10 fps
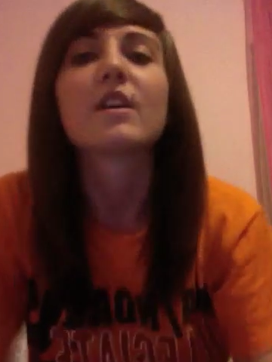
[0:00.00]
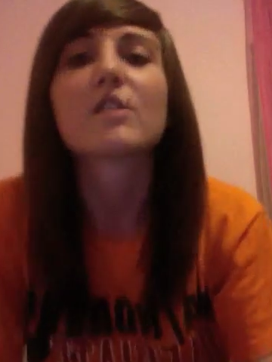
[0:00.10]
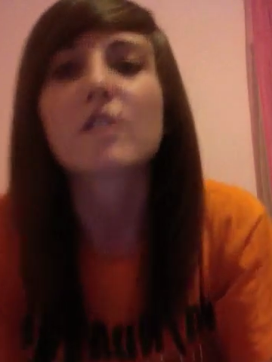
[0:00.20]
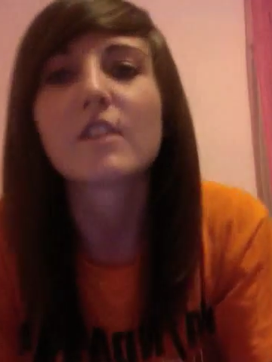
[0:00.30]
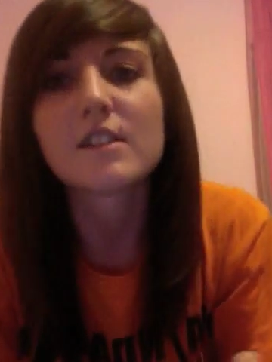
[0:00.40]

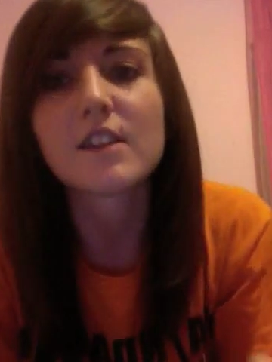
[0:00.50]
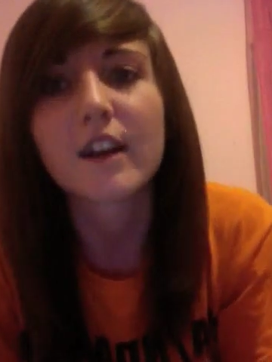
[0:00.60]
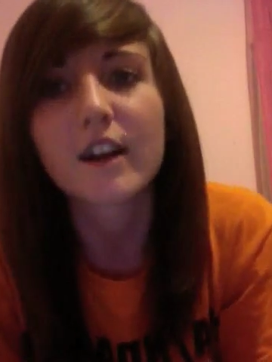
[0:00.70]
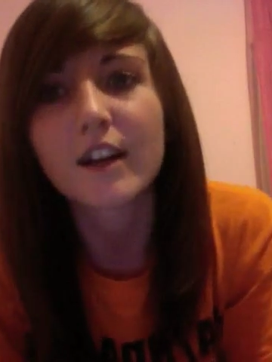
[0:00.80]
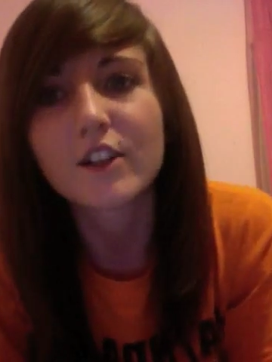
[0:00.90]
So this
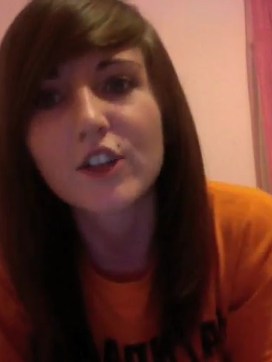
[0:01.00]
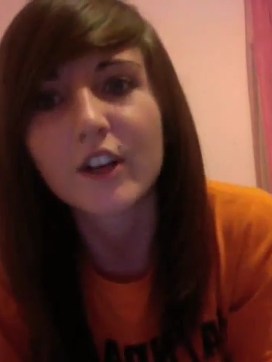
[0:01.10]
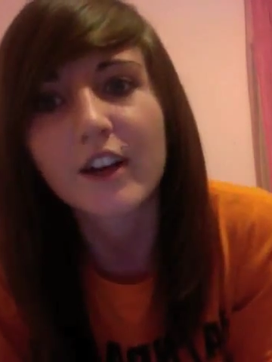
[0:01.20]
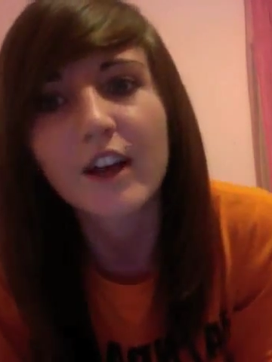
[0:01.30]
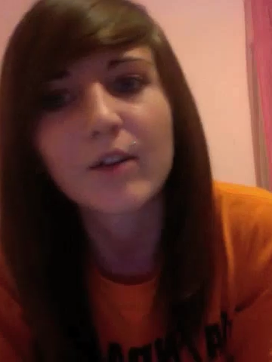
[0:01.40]
year I
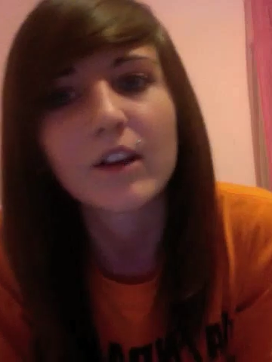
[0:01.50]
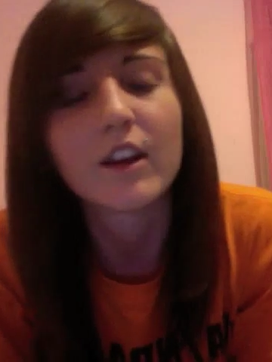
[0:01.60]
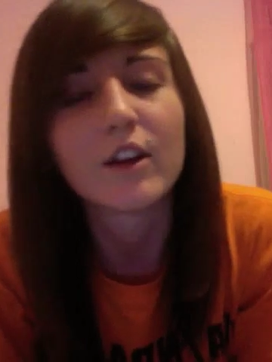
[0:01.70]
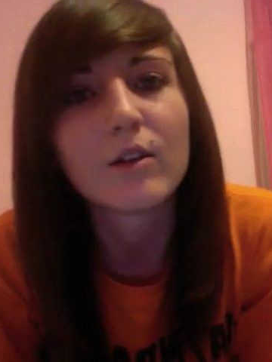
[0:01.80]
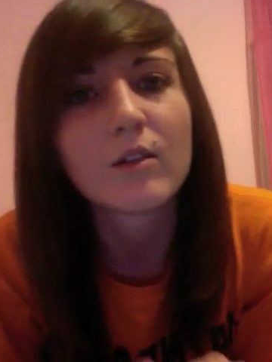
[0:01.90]
cheered at
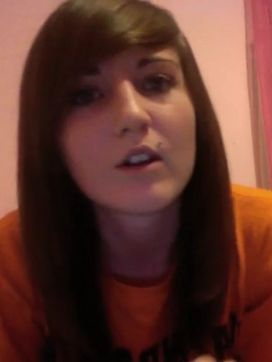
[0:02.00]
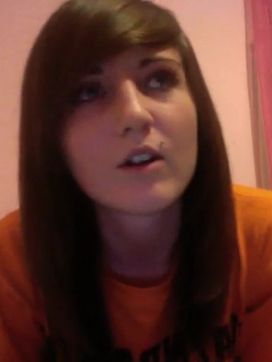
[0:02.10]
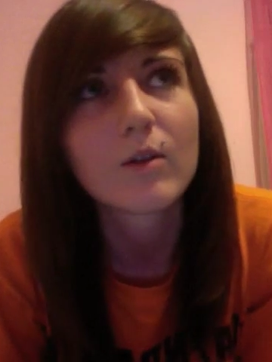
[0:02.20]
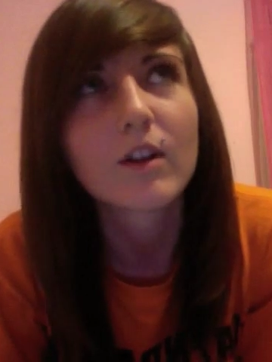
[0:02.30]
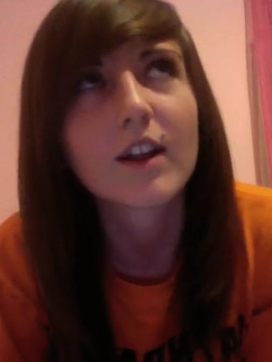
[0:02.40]

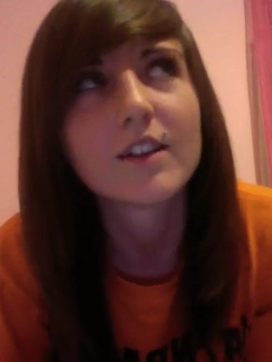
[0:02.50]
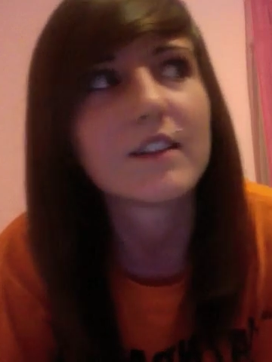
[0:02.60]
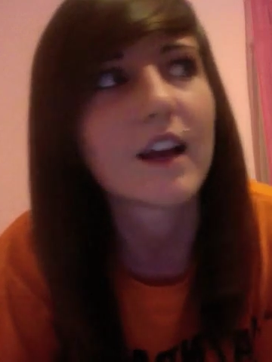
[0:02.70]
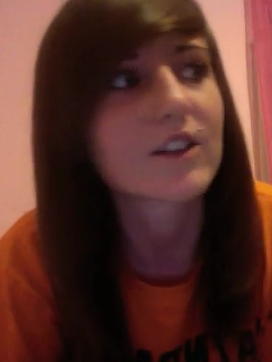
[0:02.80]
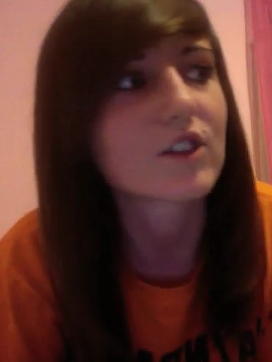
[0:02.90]
NYU. Well, I
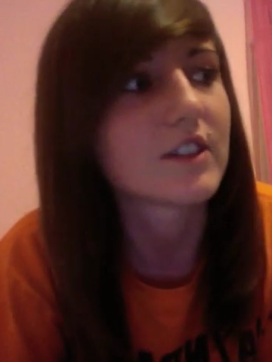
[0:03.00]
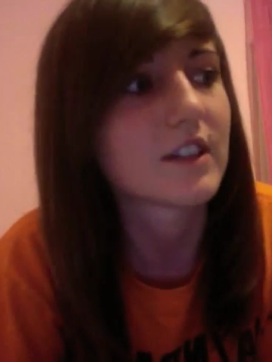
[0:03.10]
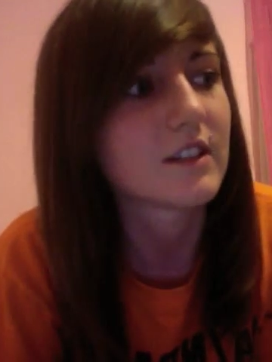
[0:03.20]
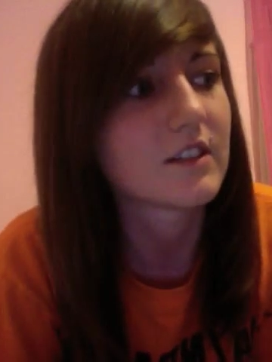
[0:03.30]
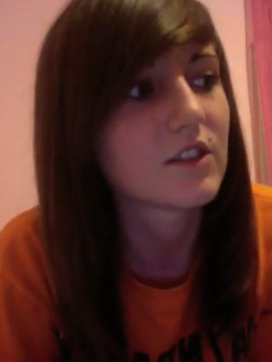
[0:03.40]
actually
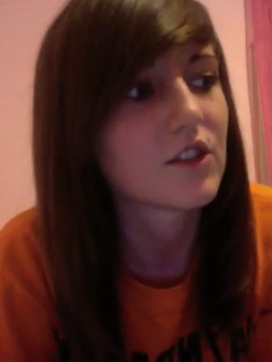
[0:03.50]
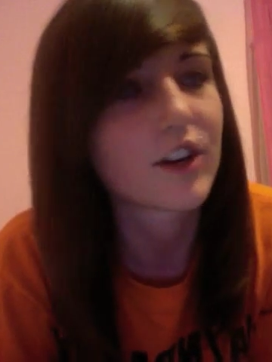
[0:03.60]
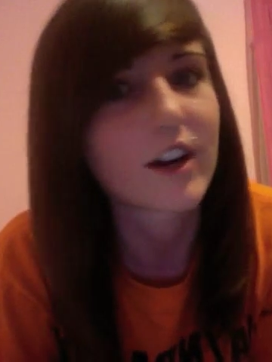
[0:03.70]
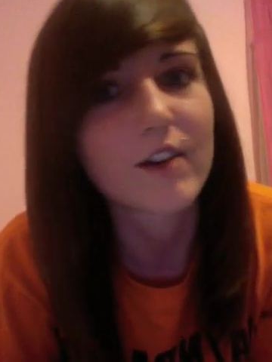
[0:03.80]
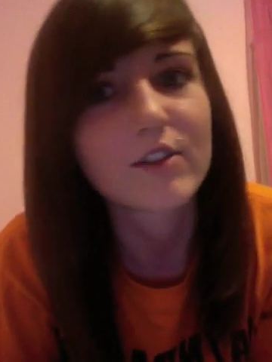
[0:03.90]
didn't
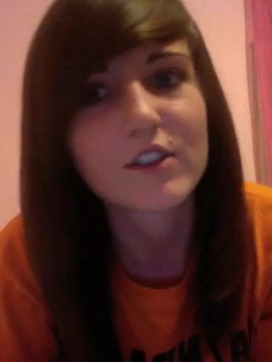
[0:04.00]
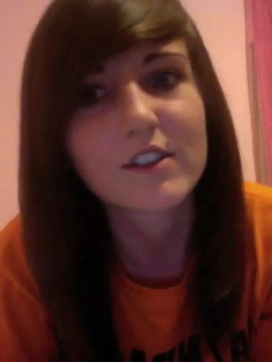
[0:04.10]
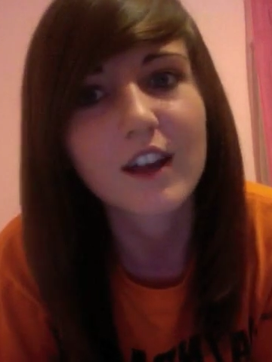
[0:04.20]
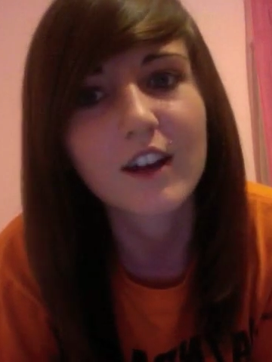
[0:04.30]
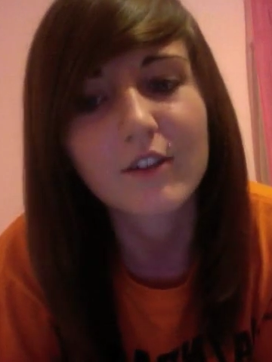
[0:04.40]
cheer, I was
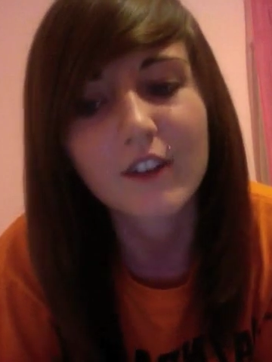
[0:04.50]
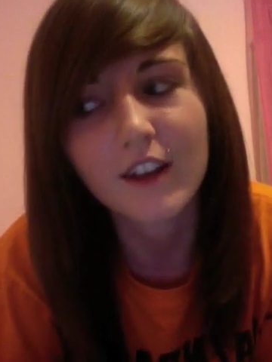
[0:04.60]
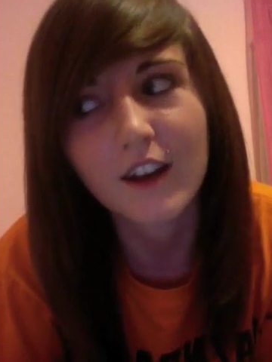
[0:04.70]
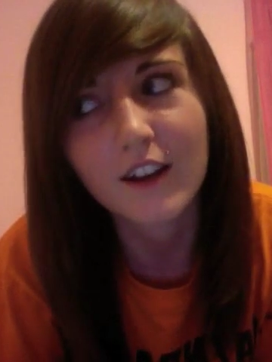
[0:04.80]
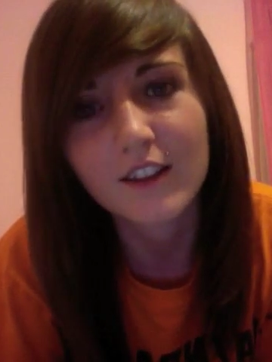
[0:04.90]
just kind of
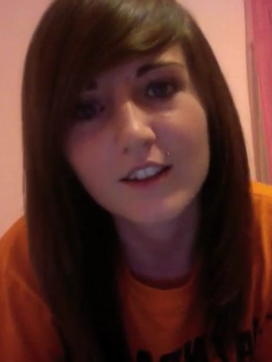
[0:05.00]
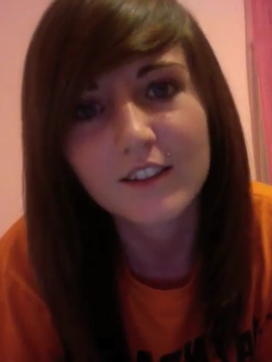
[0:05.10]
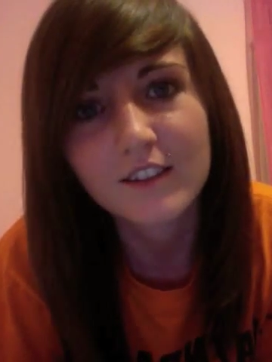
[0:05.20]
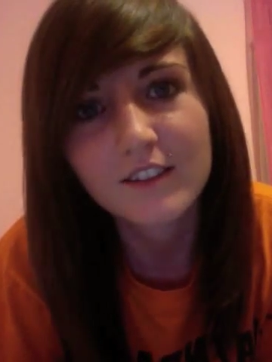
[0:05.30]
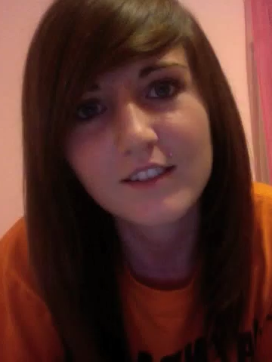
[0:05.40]
like on the
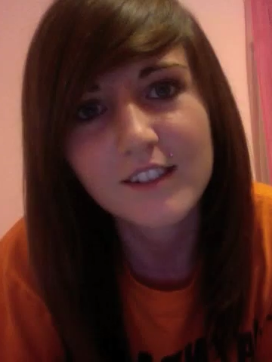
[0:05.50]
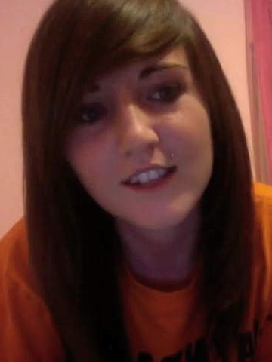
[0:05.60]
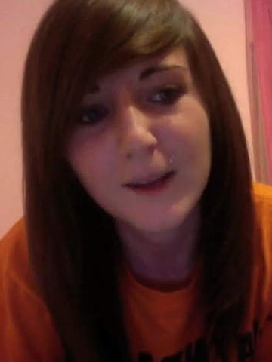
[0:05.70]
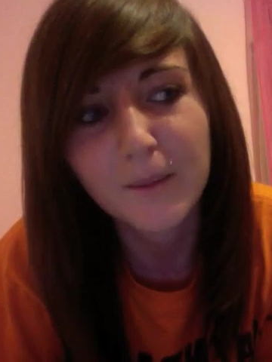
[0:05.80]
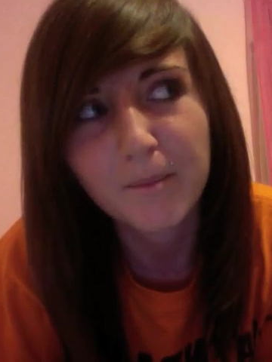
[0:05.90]
team.